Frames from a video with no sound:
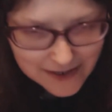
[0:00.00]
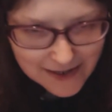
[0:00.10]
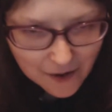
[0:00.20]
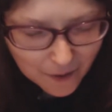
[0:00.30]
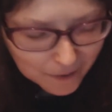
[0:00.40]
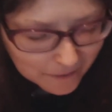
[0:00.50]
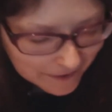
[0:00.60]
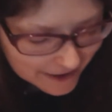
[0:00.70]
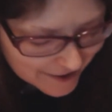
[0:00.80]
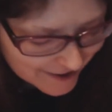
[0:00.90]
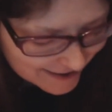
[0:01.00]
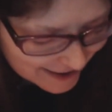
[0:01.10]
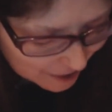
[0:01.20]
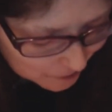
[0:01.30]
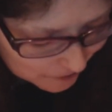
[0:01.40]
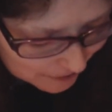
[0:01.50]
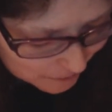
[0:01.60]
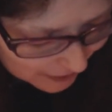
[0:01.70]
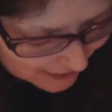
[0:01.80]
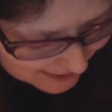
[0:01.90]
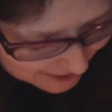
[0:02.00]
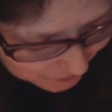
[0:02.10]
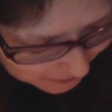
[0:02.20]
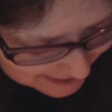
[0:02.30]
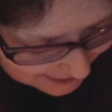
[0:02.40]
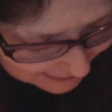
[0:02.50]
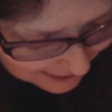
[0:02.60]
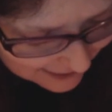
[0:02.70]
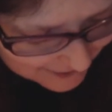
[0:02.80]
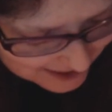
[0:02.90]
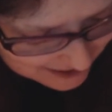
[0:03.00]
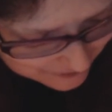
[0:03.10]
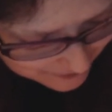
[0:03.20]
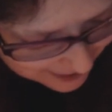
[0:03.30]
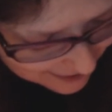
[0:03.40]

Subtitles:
it was the old-fashioned town that Brendan was in and